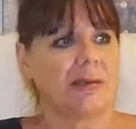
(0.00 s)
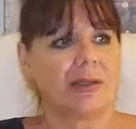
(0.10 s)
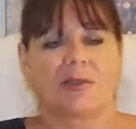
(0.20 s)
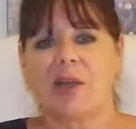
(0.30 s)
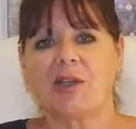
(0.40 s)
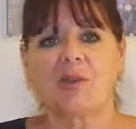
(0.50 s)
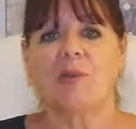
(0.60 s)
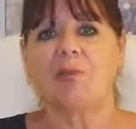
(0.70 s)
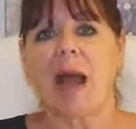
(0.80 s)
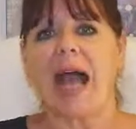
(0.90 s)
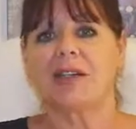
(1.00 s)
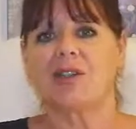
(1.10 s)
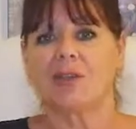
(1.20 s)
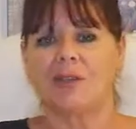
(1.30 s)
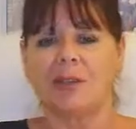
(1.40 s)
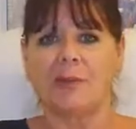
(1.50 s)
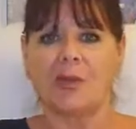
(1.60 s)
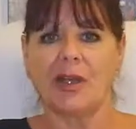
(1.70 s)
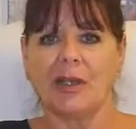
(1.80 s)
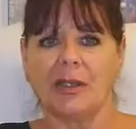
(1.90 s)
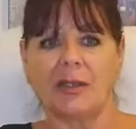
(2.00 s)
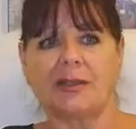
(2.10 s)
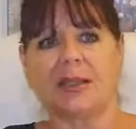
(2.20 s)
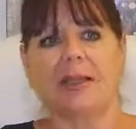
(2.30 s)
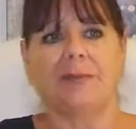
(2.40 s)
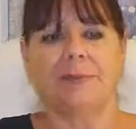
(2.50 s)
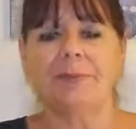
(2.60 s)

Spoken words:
a special match or something. You'd say,